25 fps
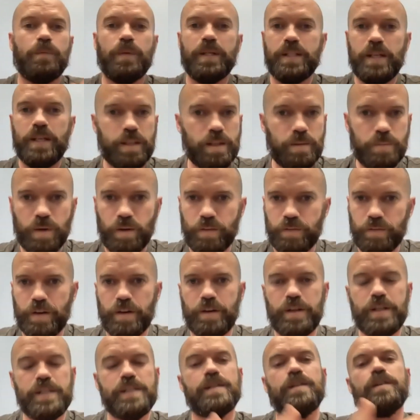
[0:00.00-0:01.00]
We take them all
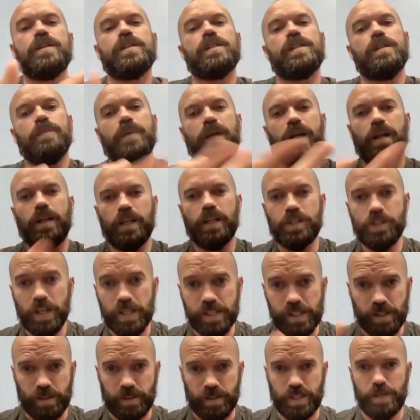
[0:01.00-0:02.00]
very seriously, but I'll
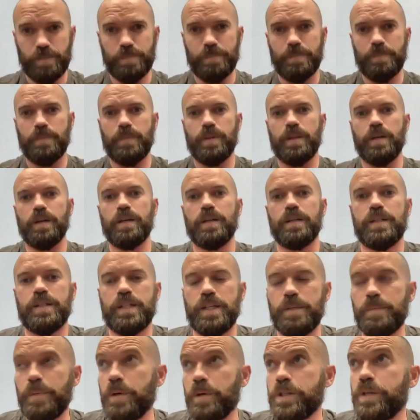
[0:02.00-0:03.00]
address the deep
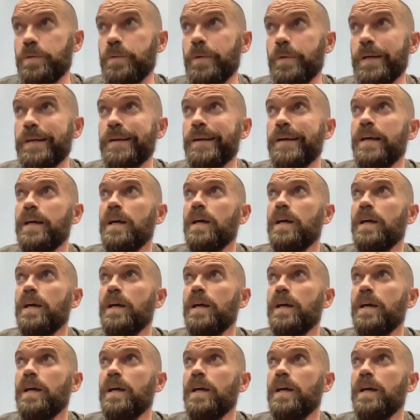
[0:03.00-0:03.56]
ocean one,